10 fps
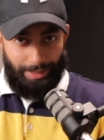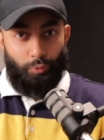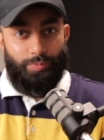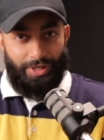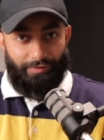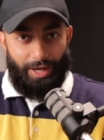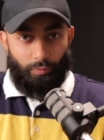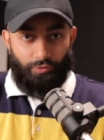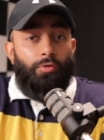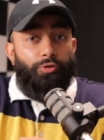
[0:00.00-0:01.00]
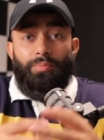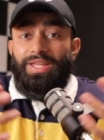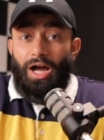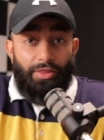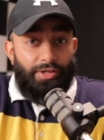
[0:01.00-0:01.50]
it would be of help. From
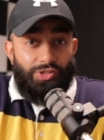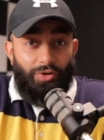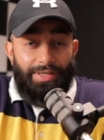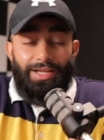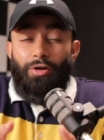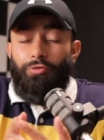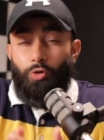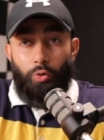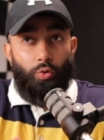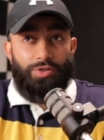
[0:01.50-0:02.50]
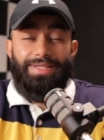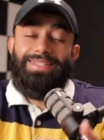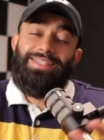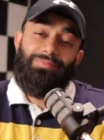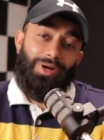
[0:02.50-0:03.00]
the other side, of course,
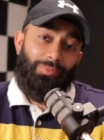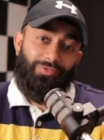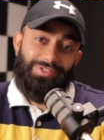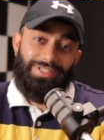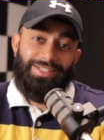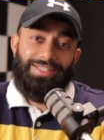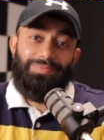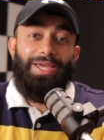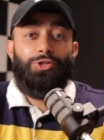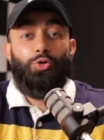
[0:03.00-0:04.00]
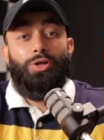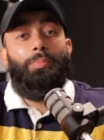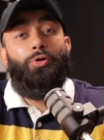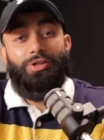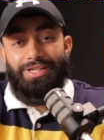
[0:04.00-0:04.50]
listen, my brothers and sisters, make sure the
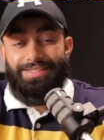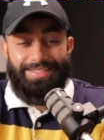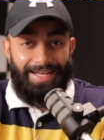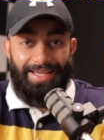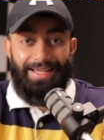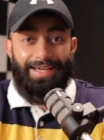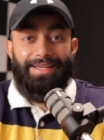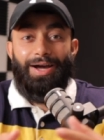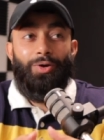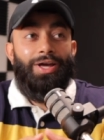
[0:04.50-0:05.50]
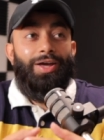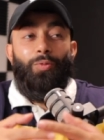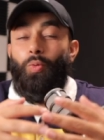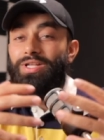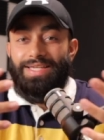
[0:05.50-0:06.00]
product is halal. Now,
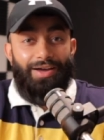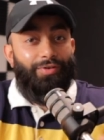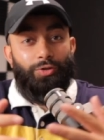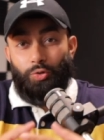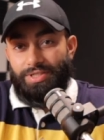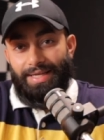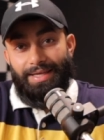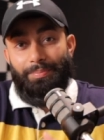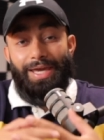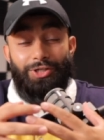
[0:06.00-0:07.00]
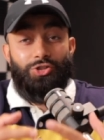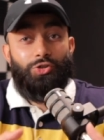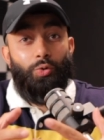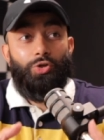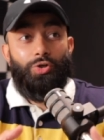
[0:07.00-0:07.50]
whatever you're selling, make
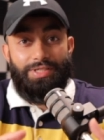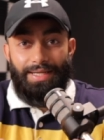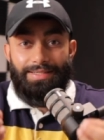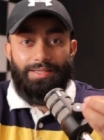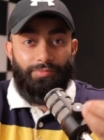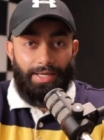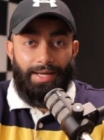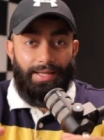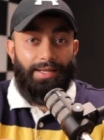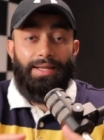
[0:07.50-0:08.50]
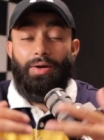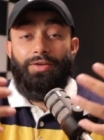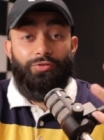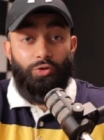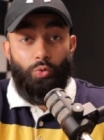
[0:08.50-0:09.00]
sure you're selling something halal. Now,
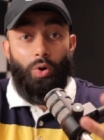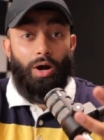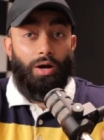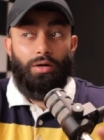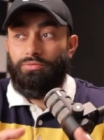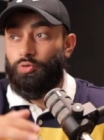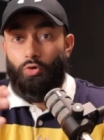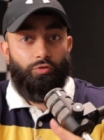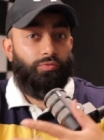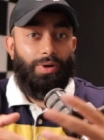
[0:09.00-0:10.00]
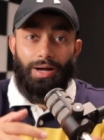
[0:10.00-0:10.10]
if you are sort of